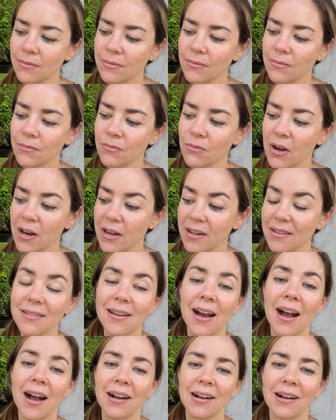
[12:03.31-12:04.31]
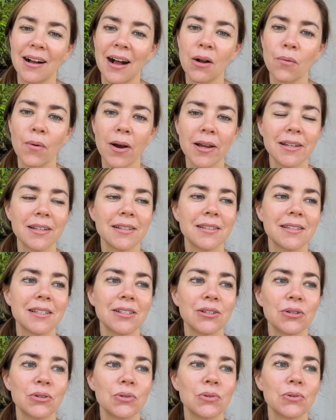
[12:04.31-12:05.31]
when I wanted
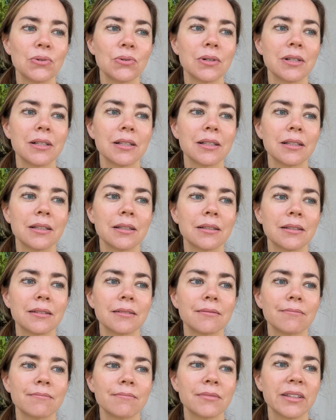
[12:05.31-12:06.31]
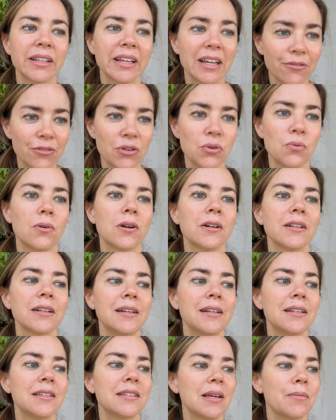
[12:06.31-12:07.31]
to leave New
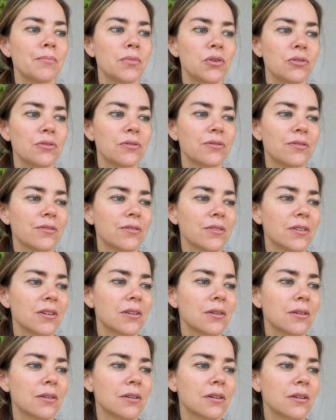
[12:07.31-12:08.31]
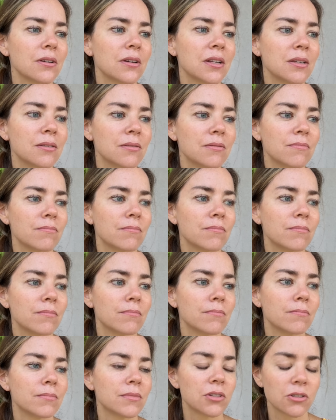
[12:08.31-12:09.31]
Orleans and move and
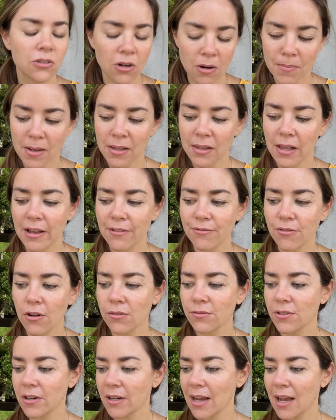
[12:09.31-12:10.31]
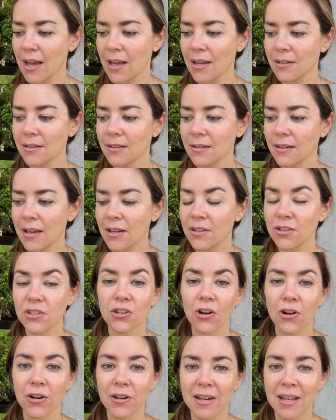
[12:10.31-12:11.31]
start my life over again and
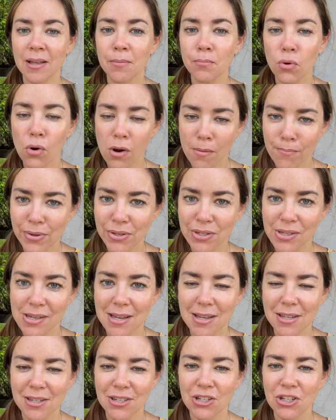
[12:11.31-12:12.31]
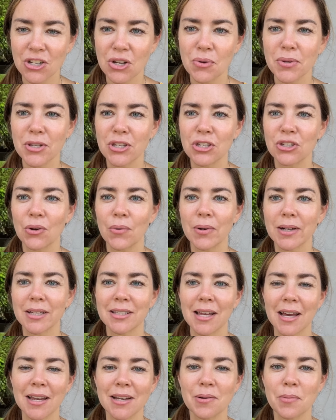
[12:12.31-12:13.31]
start an import business, she was so
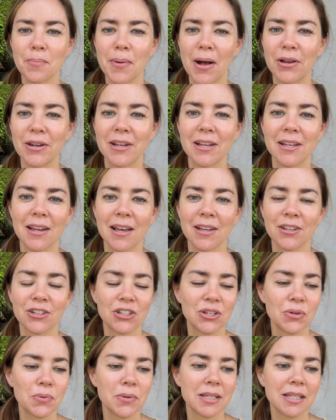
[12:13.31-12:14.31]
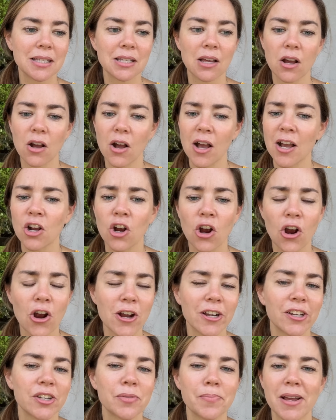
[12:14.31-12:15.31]
excited about it, and she was
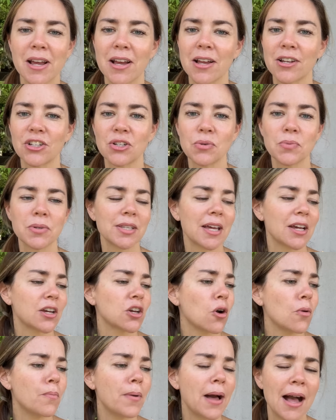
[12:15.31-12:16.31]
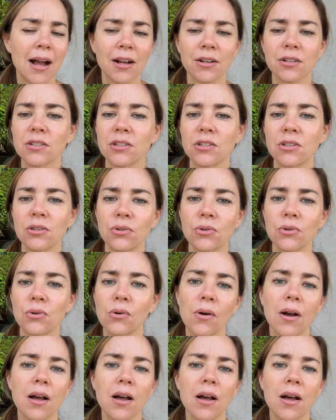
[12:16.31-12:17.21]
encouraged me, and she was like, go back to